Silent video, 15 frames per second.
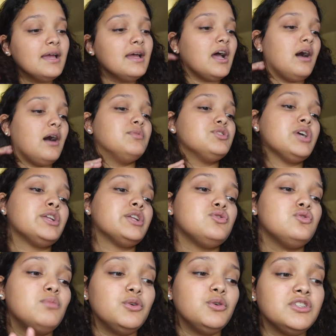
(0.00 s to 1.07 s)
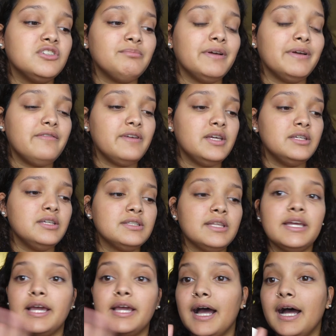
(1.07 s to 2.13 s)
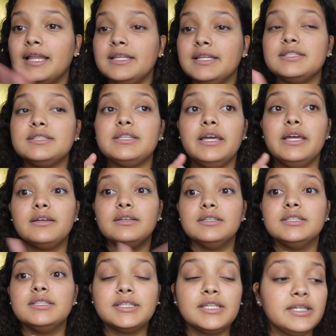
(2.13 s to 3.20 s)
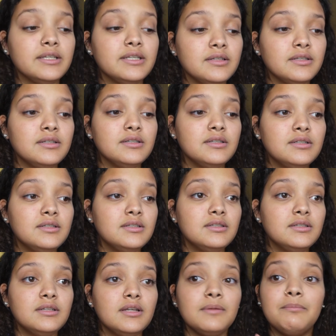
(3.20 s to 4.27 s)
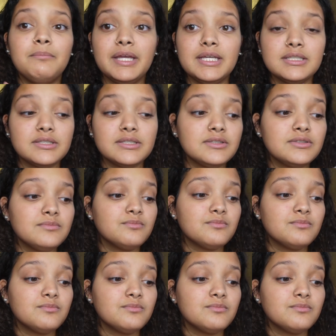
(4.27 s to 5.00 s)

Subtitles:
I'm gonna try to do most of my face, at least skin and base,